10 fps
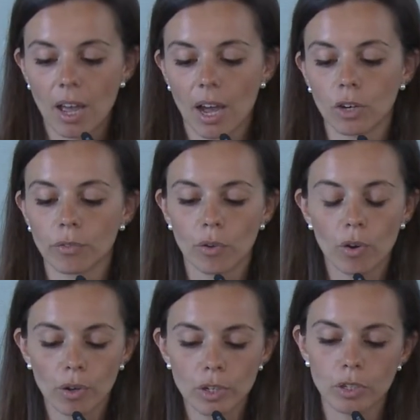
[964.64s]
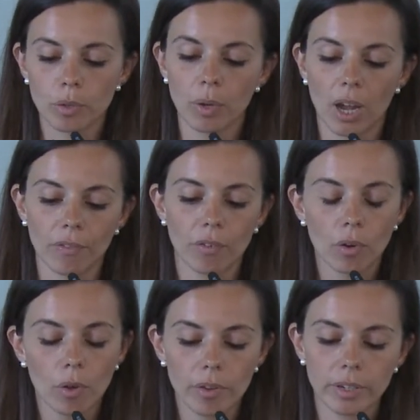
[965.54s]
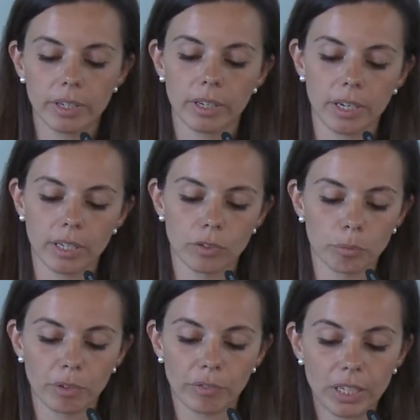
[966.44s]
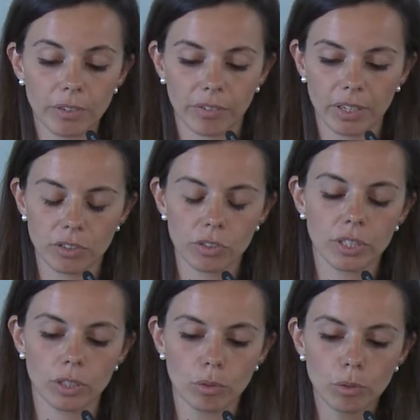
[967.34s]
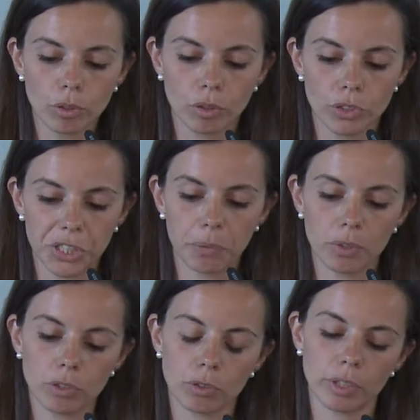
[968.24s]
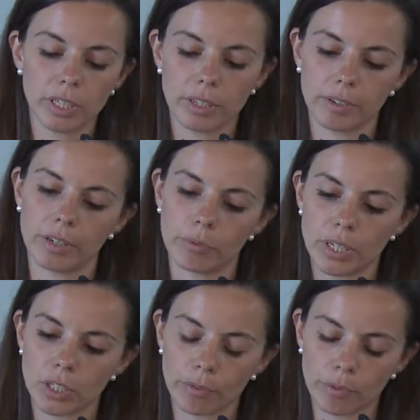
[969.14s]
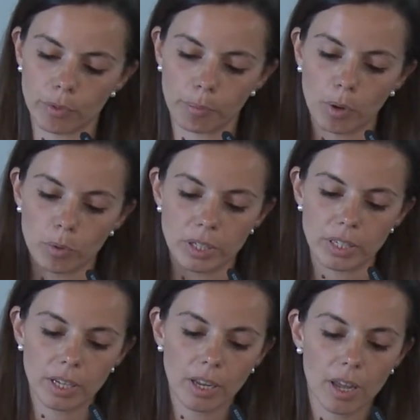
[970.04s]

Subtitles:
And of course, we have other thrombophilic factors that could contribute to this risk of thrombosis.